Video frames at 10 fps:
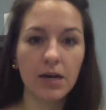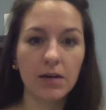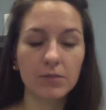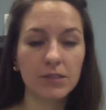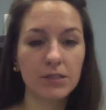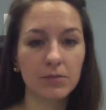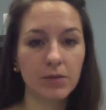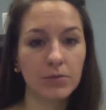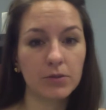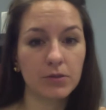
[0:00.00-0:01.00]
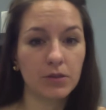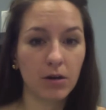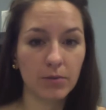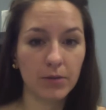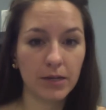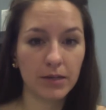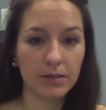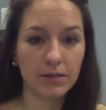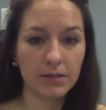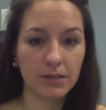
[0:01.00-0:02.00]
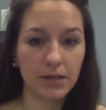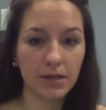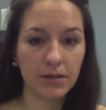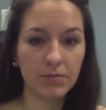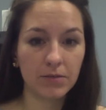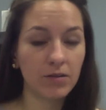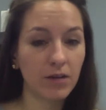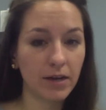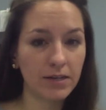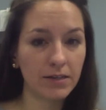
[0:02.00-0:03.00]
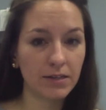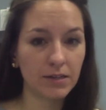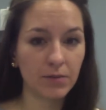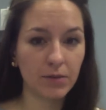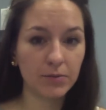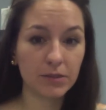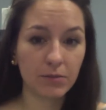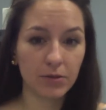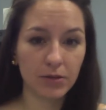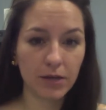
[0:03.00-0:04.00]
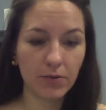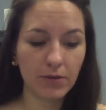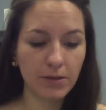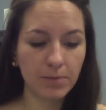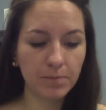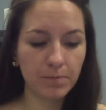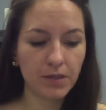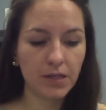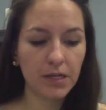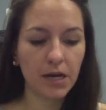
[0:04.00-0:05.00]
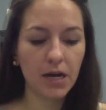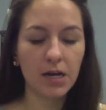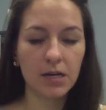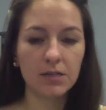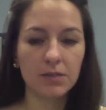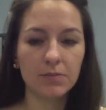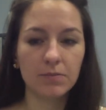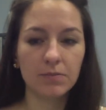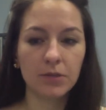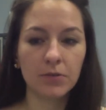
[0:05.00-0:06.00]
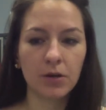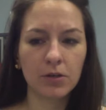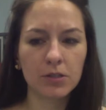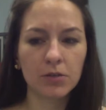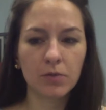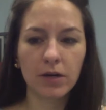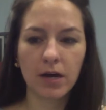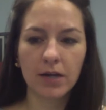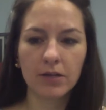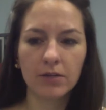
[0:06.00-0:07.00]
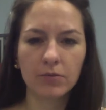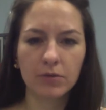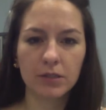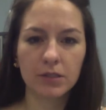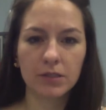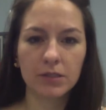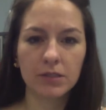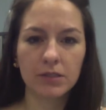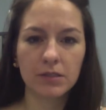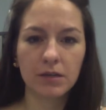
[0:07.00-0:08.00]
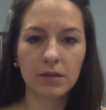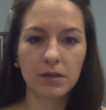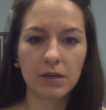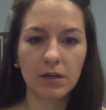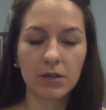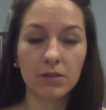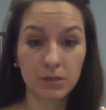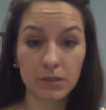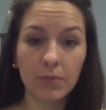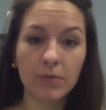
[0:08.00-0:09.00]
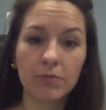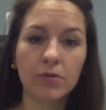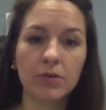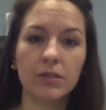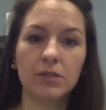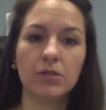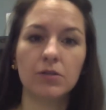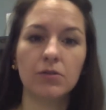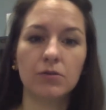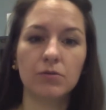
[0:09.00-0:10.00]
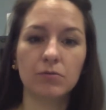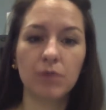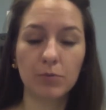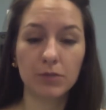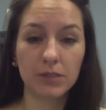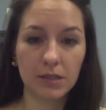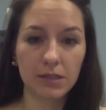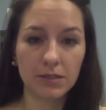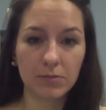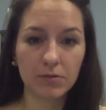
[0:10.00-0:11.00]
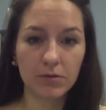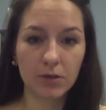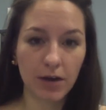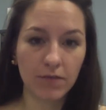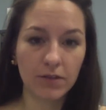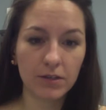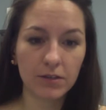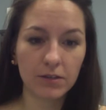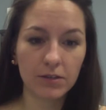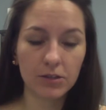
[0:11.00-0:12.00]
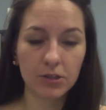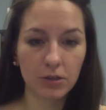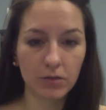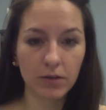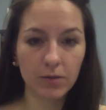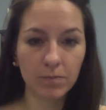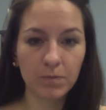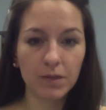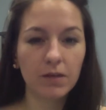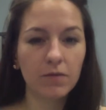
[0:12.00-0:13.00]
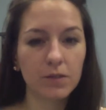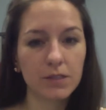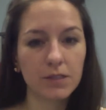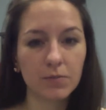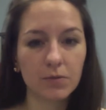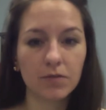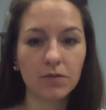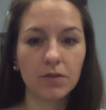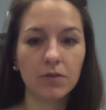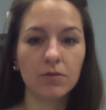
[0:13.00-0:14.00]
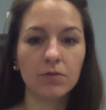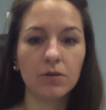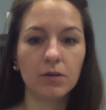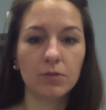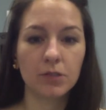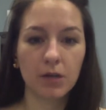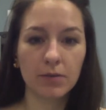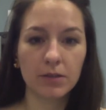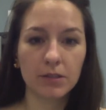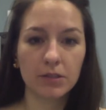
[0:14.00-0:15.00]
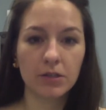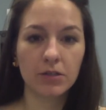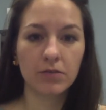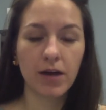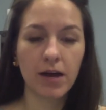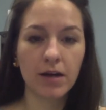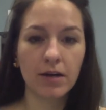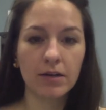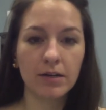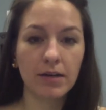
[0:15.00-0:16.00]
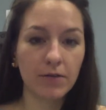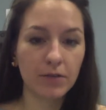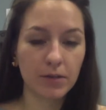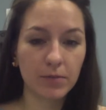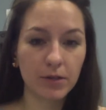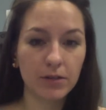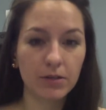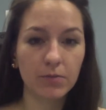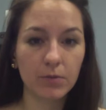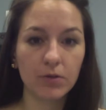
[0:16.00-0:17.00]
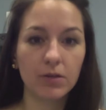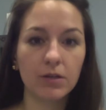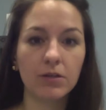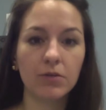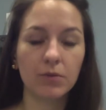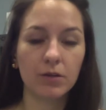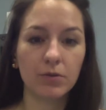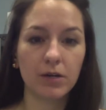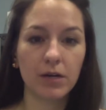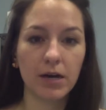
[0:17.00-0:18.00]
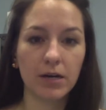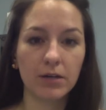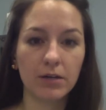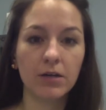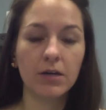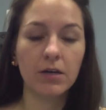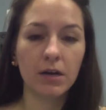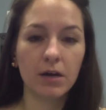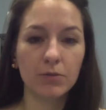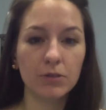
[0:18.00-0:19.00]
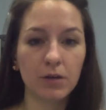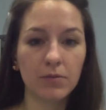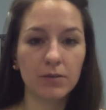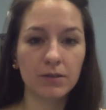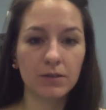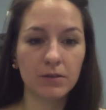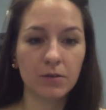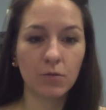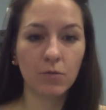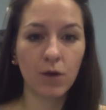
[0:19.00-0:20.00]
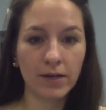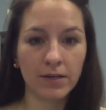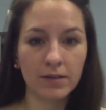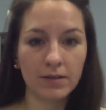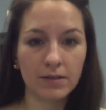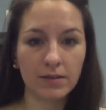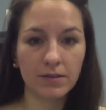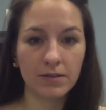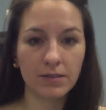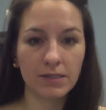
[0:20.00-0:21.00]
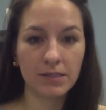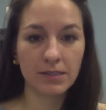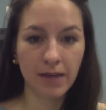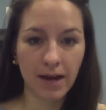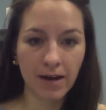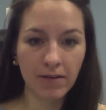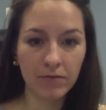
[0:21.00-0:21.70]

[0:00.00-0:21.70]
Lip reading: to still be able to accommodate the client and be able to communicate with them. You would also want to hire employees or some employees who represent the demographic they're serving. For example, if you predominantly serve an African American community, you wouldn't want to hire a predominantly white staff.